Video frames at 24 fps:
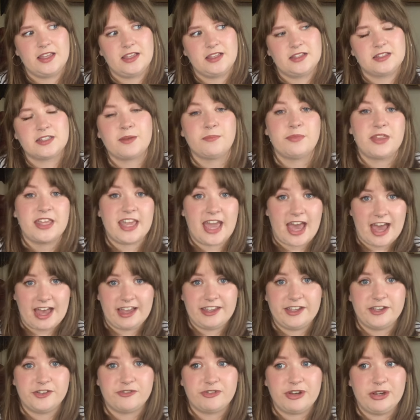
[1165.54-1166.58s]
something
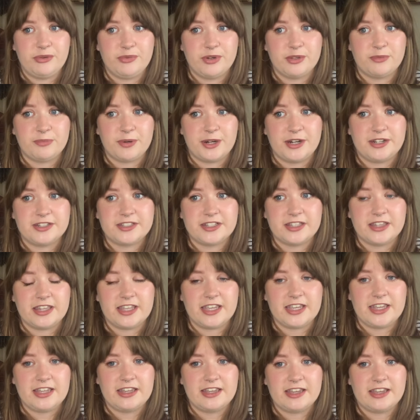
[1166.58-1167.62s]
I agree with
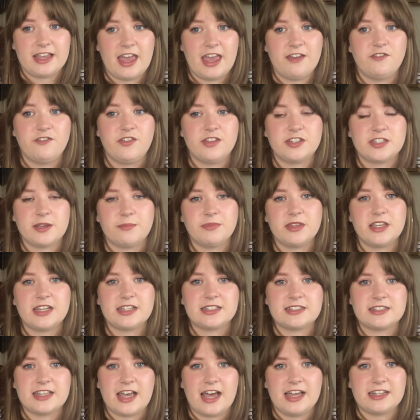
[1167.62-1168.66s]
personally. If it's something
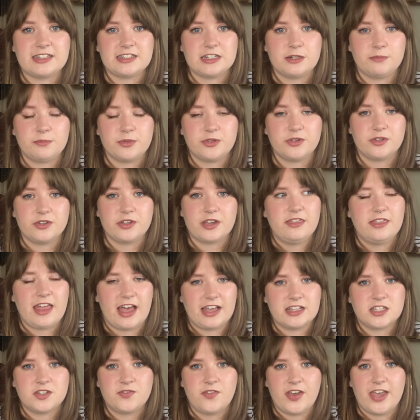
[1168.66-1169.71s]
is sad in a book,
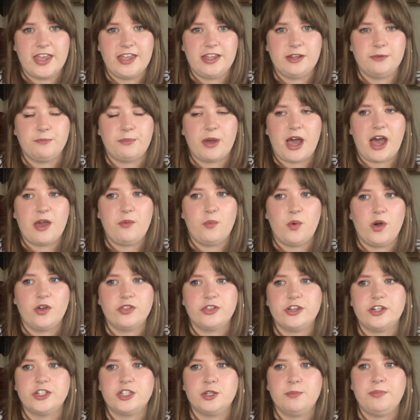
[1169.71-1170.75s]
that's fine, but I want
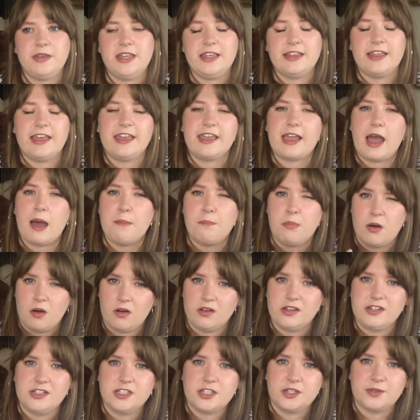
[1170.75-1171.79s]
there to be like a
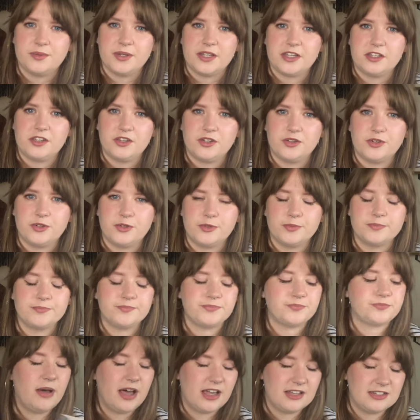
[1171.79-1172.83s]
point to it, you know.
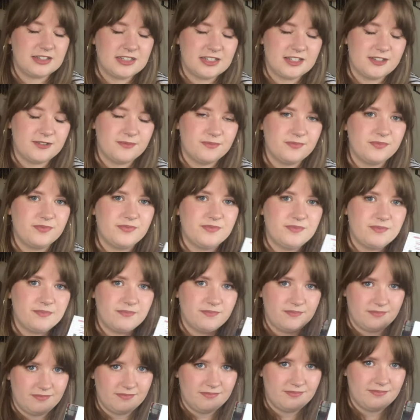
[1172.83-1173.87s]
But
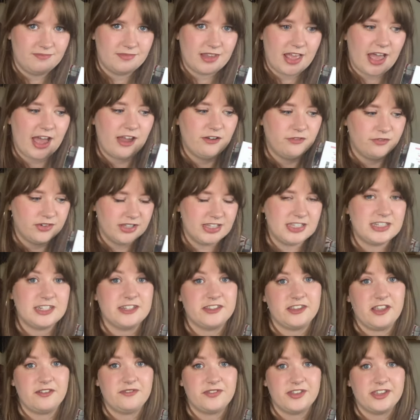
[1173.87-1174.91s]
I really
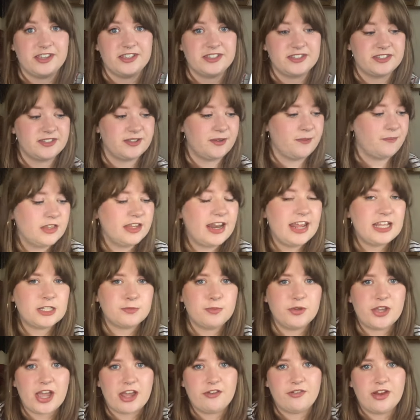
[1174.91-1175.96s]
did love this. The next
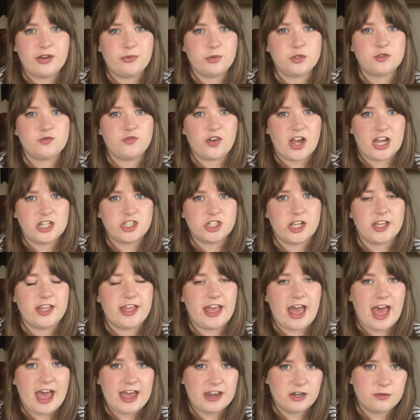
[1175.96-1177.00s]
book I read was Fragile
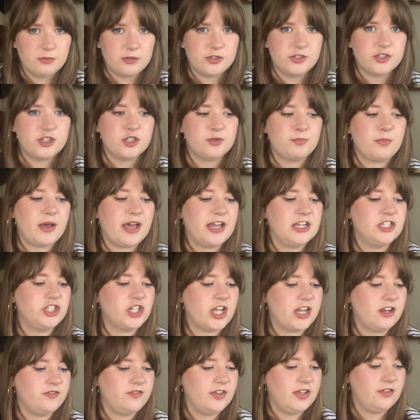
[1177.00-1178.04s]
Animals by
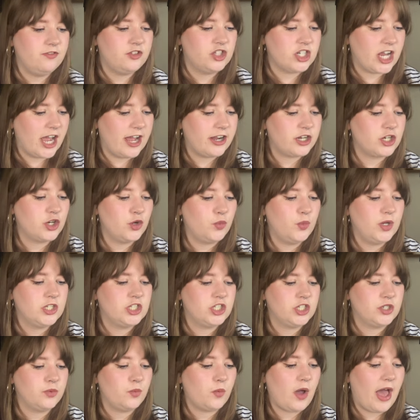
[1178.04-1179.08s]
Genevieve Jagger,
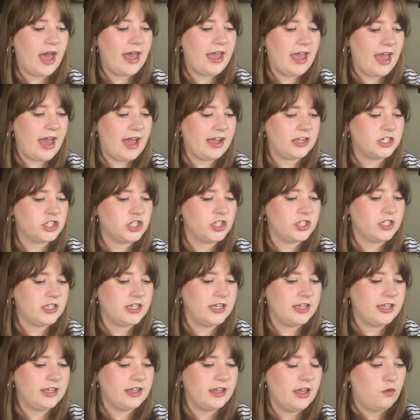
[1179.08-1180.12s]
which I
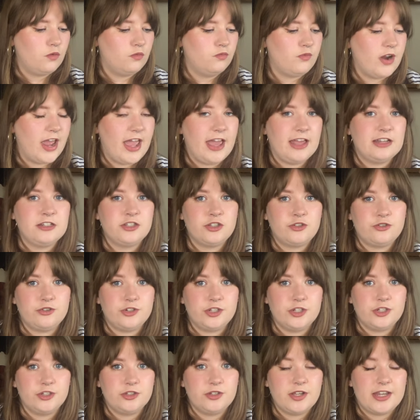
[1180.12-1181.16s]
actually read
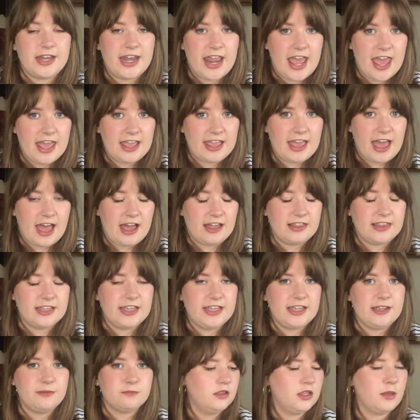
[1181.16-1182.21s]
through
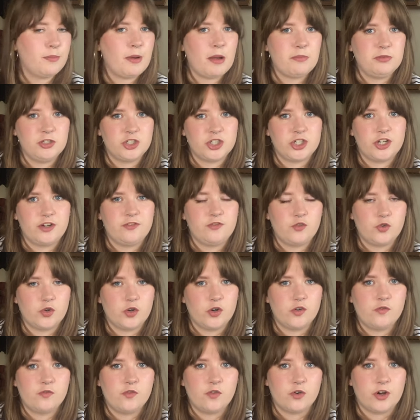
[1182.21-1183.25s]
NetGalley. The publisher
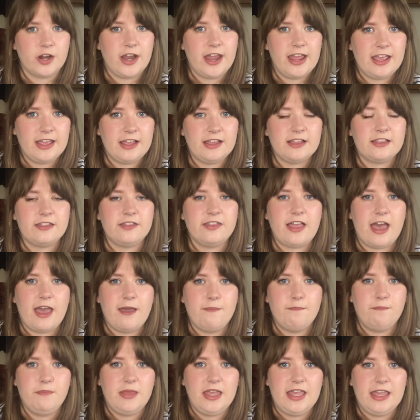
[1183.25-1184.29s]
404 Inc.
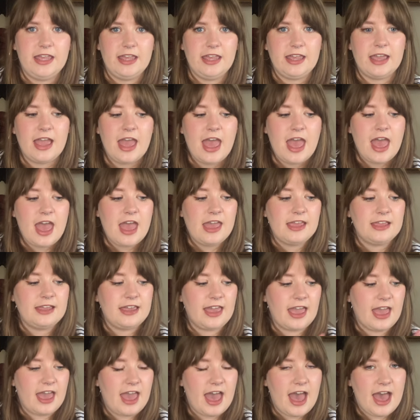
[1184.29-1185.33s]
let me
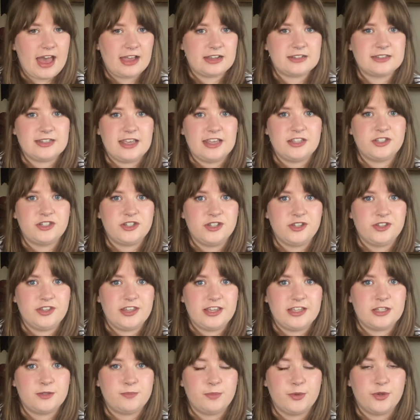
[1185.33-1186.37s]
get access to
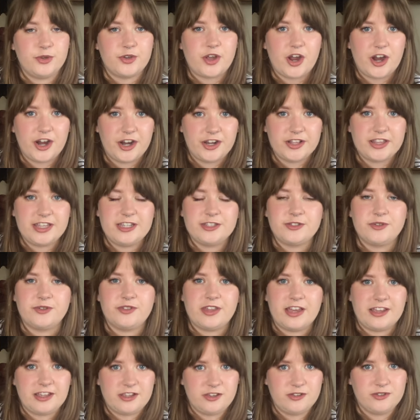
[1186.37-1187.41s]
this book early, so
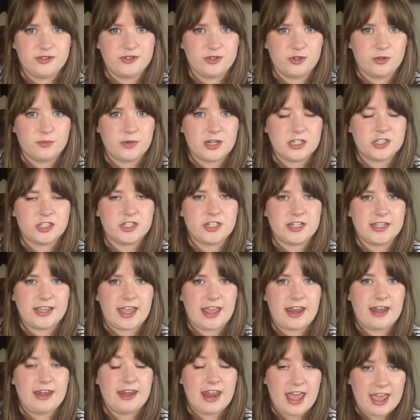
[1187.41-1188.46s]
thank you so much to
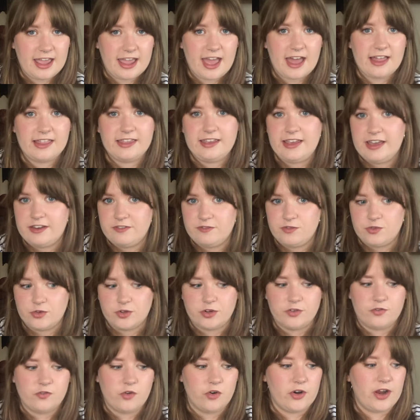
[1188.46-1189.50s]
NetGalley and
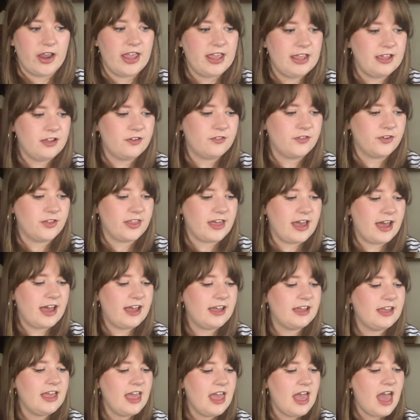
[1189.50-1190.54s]
404 Inc. for
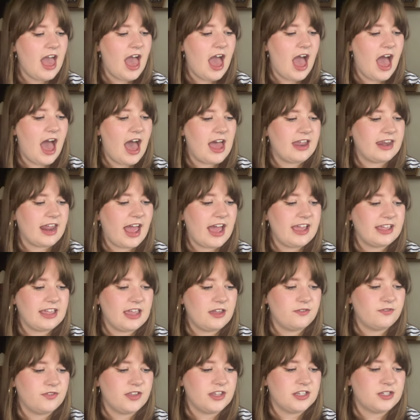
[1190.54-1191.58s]
that. And I
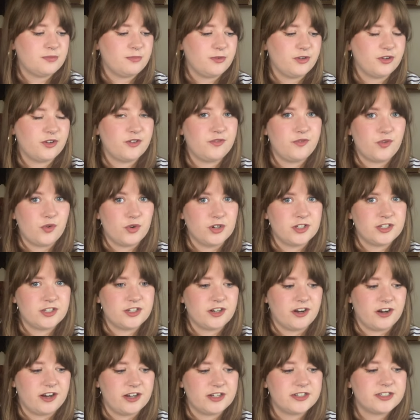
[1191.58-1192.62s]
gave this book 4
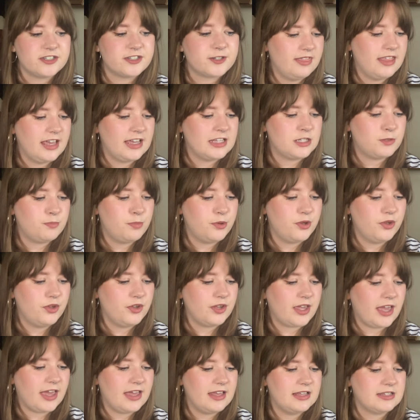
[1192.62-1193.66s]
stars. This
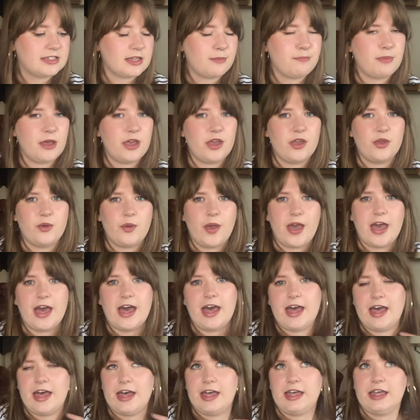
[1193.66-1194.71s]
book is about
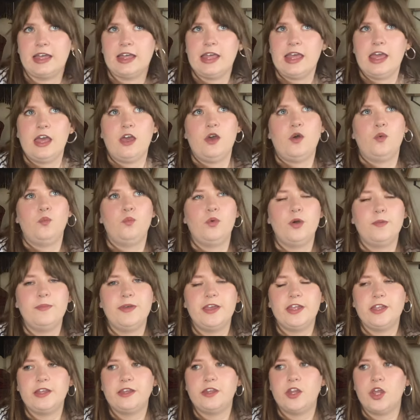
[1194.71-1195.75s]
a
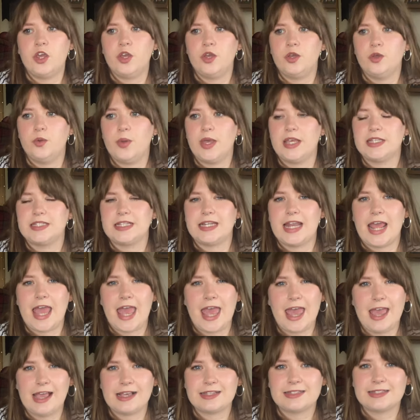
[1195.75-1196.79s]
woman who is an
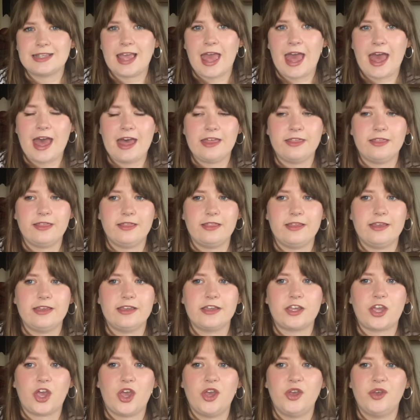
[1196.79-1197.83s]

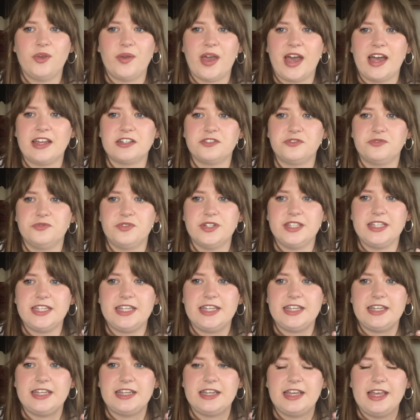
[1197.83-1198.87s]
ex-Catholic who had a
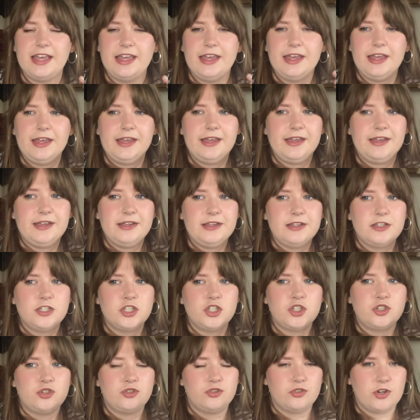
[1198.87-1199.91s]
really
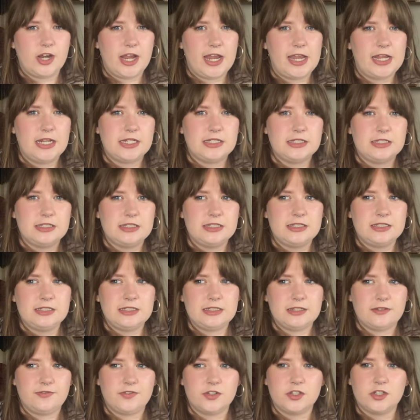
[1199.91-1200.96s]
strained,
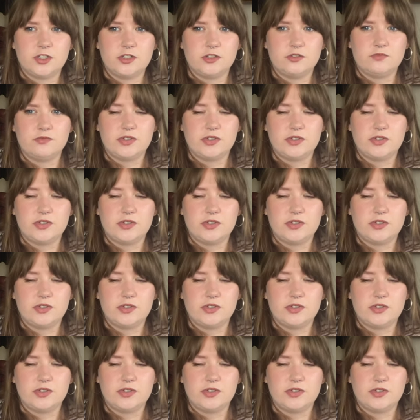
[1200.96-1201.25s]
difficult